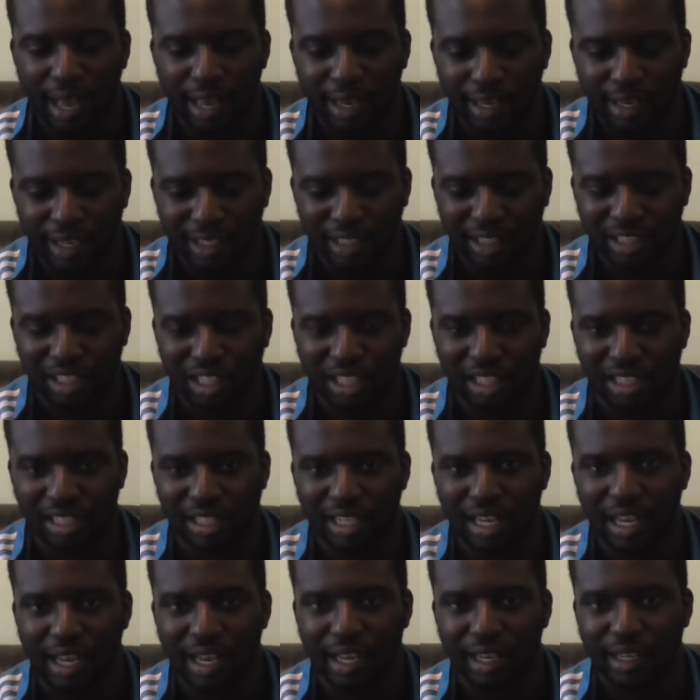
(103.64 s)
and let's just
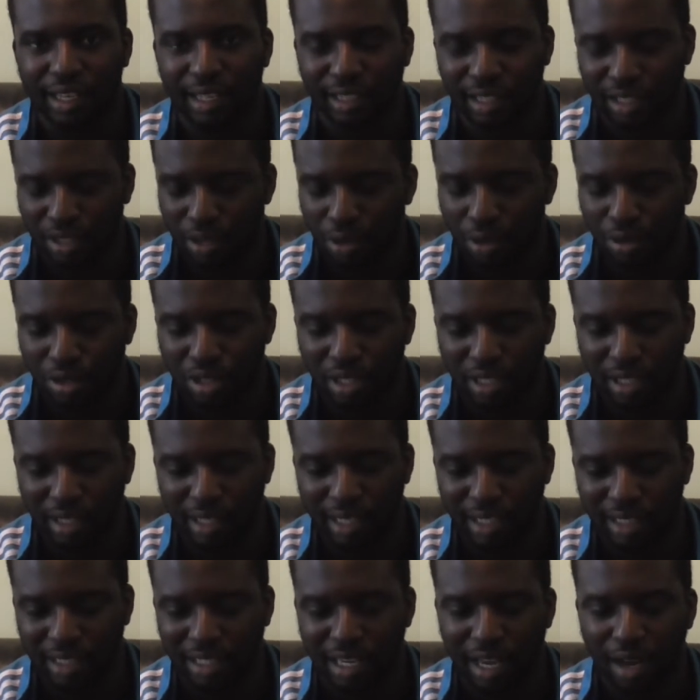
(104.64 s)
start let's go to
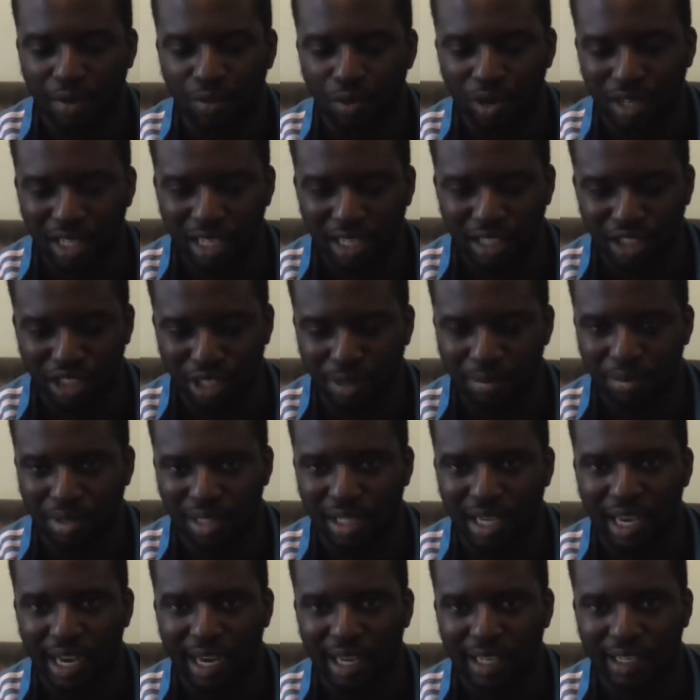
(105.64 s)
let's start with the gym
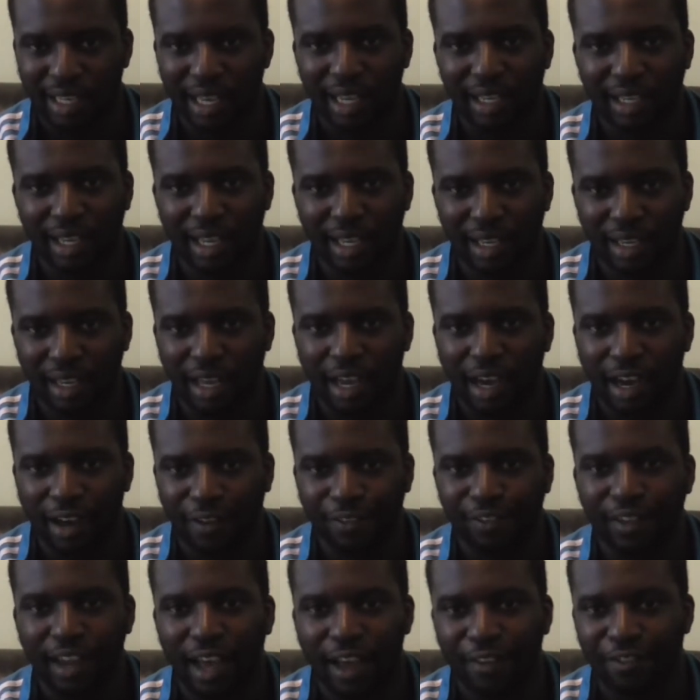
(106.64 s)
side and then
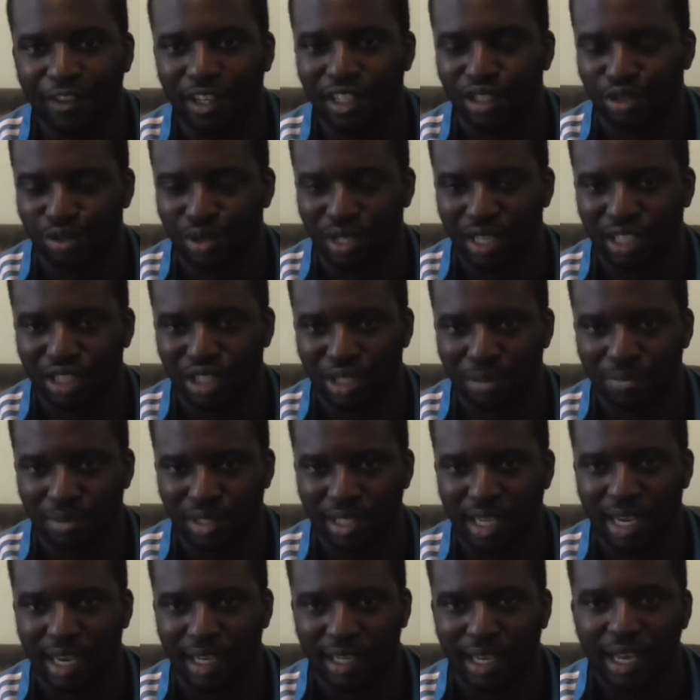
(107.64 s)
after i finish with the gym
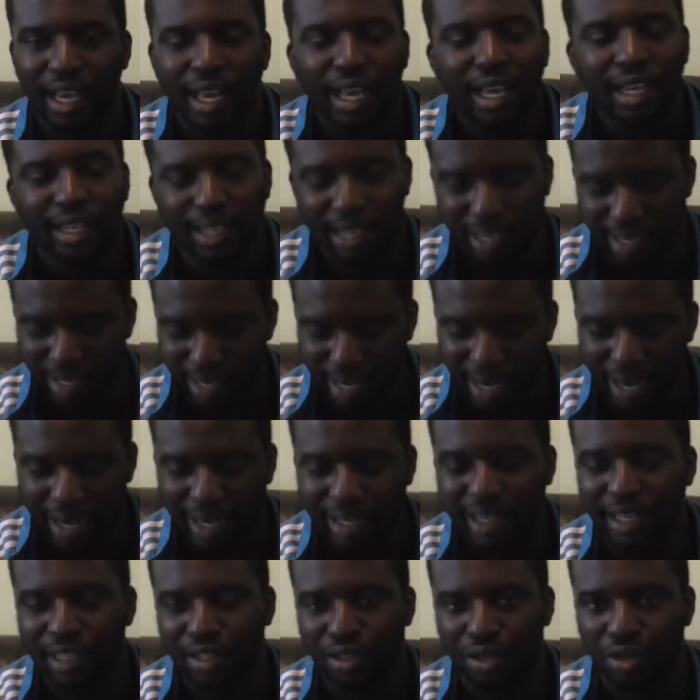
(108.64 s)
side then i
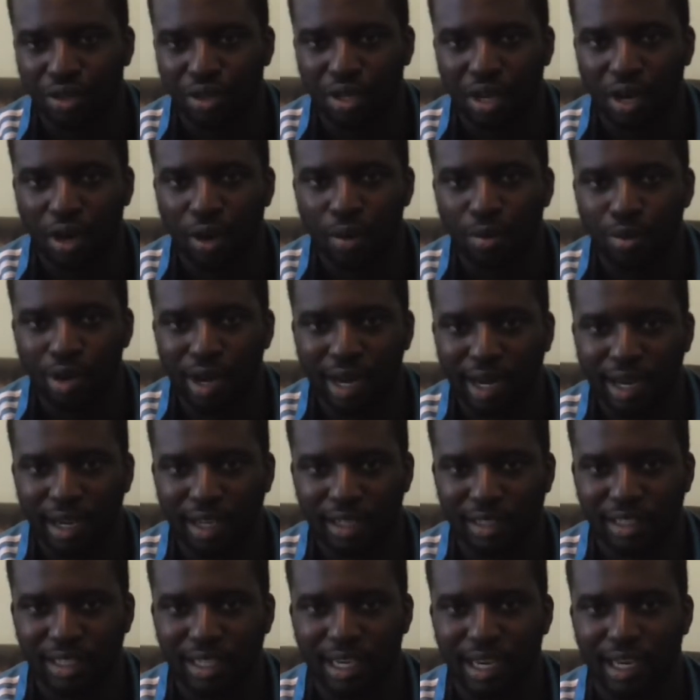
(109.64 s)
can do the homework
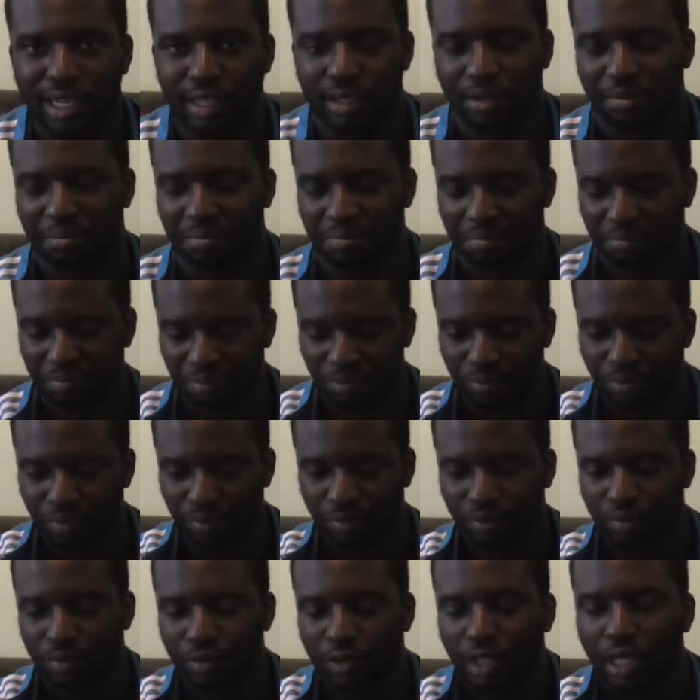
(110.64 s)
outside
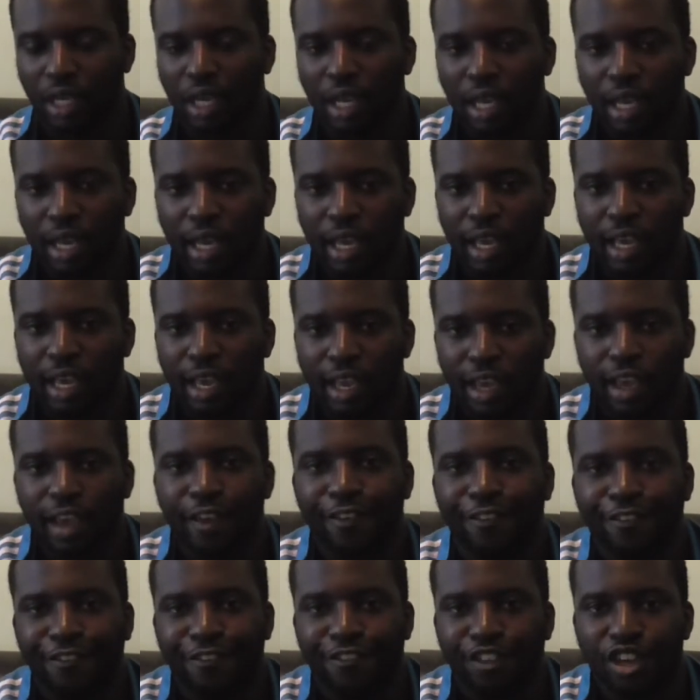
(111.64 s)

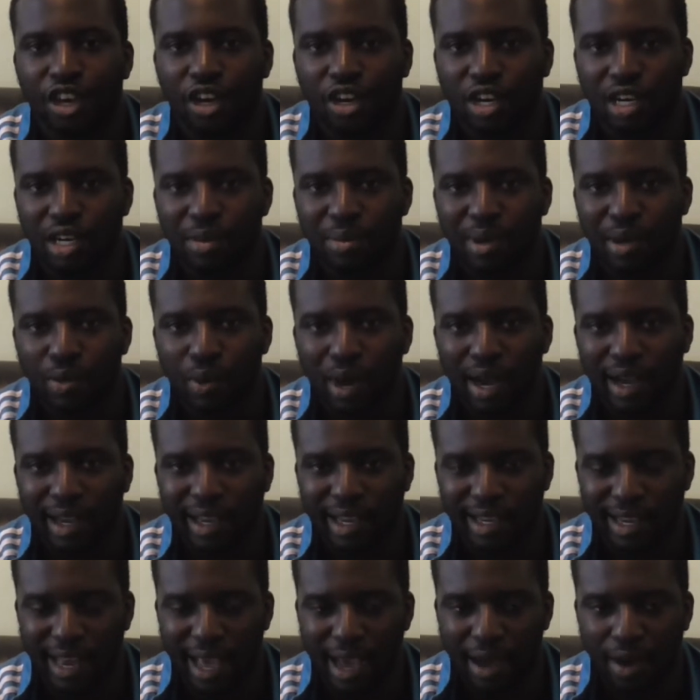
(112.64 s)
if you're going to be
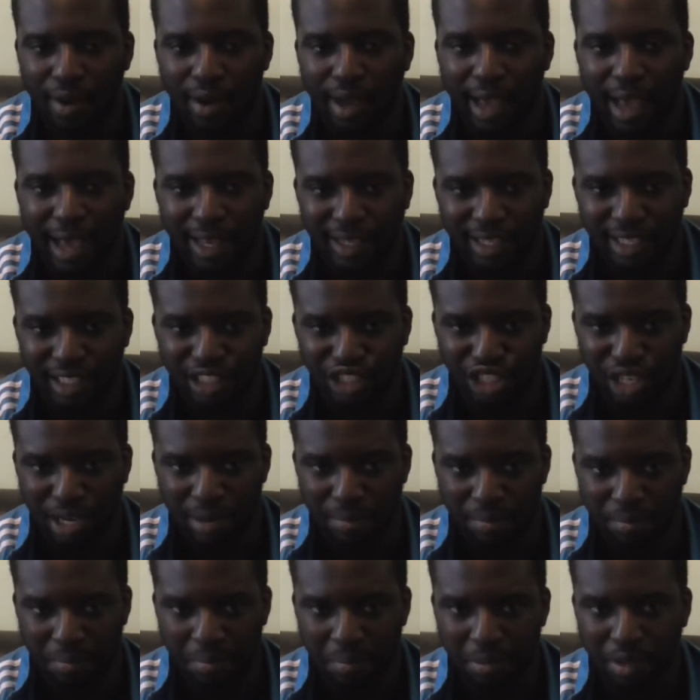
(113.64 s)
working out at the
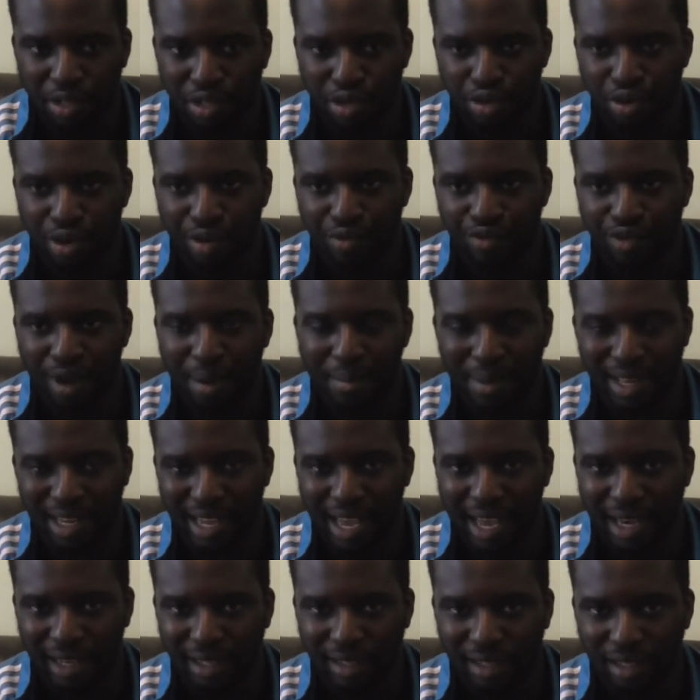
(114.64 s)
gym during
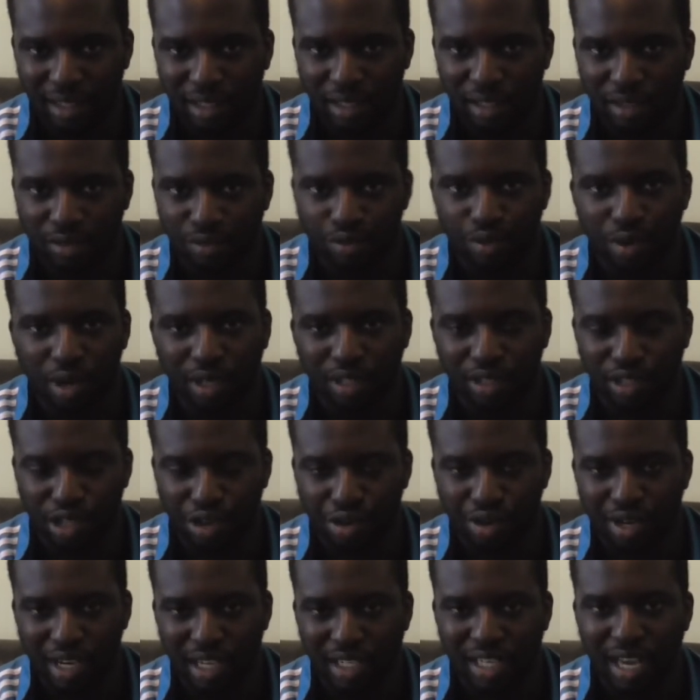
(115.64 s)
Ramadan, well,
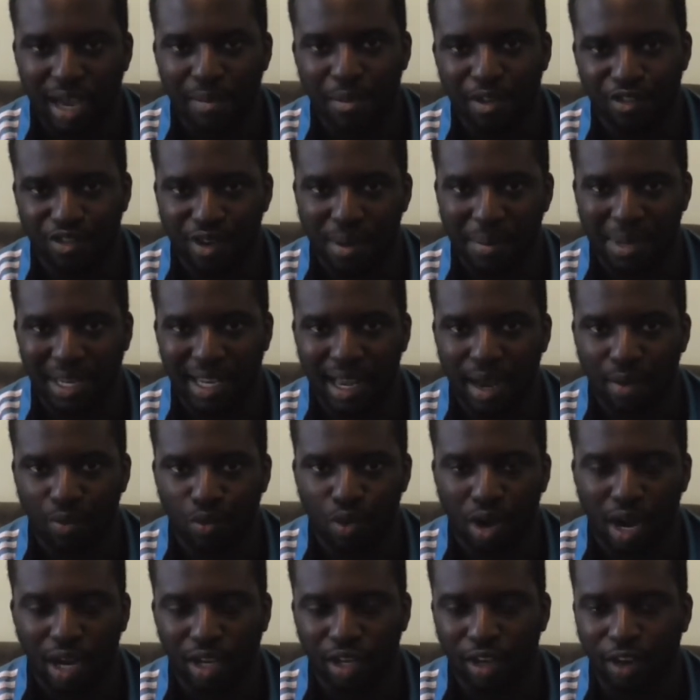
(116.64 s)
during the time of Ramadan
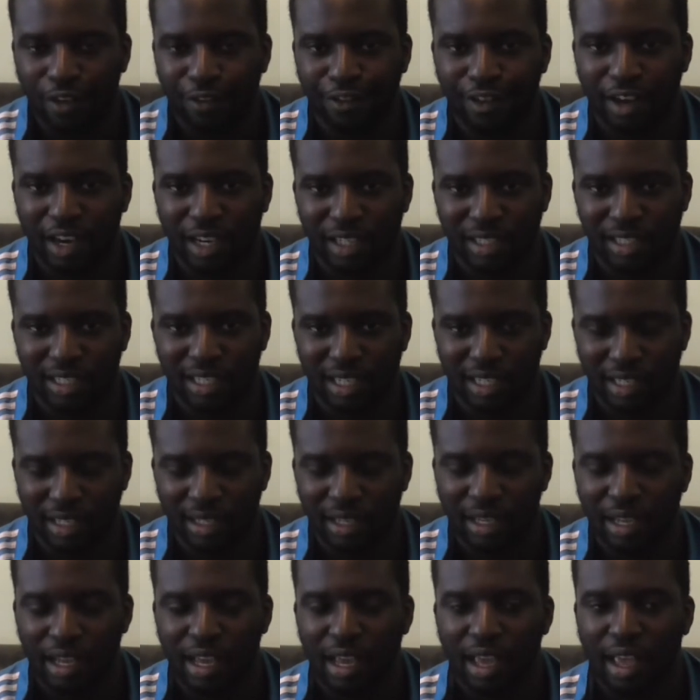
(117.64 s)
while you're
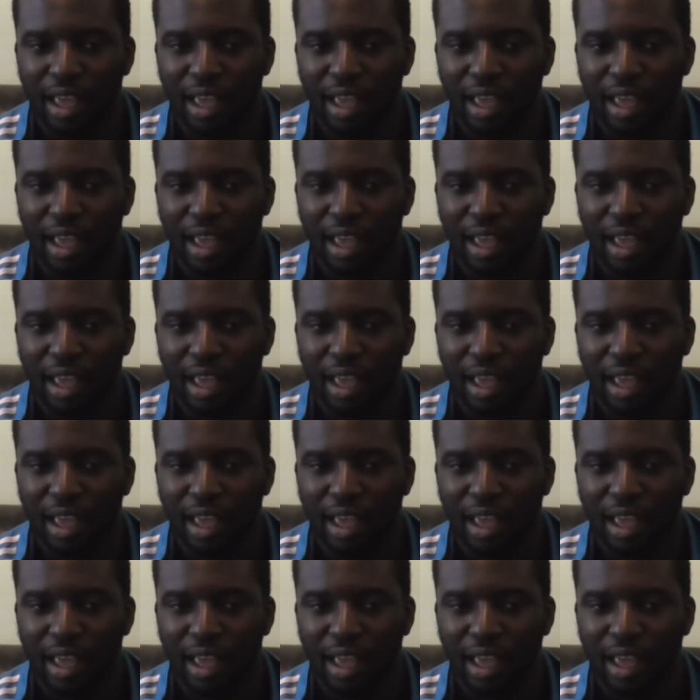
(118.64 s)
fasting,